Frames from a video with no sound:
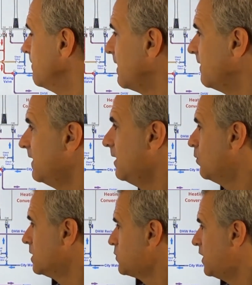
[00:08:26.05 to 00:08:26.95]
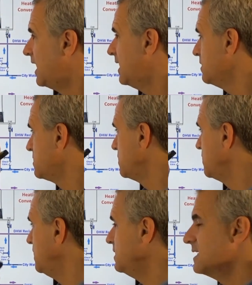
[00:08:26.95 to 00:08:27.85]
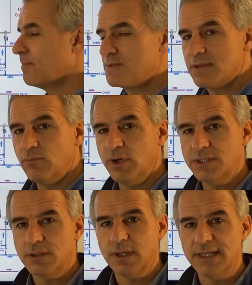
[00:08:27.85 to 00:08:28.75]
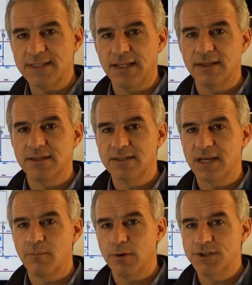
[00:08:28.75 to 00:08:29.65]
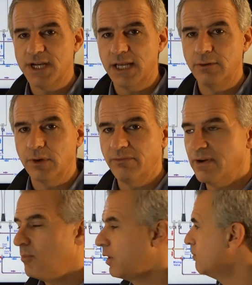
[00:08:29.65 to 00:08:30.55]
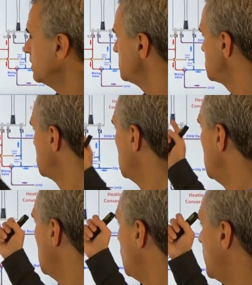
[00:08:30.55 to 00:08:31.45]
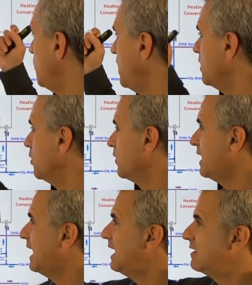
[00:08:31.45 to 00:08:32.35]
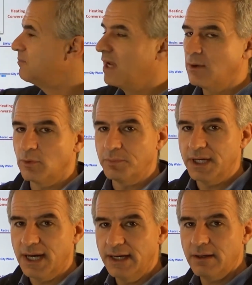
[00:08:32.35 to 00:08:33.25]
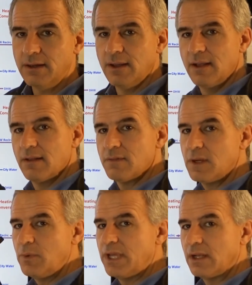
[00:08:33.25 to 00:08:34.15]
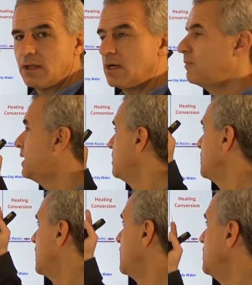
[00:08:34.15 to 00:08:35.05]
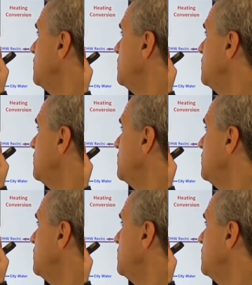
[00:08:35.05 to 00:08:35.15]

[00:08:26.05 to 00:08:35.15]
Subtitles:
And then once we get into the depths of winter, let's say the December, January, February months, when we know the heating demand will be higher, then we can come in and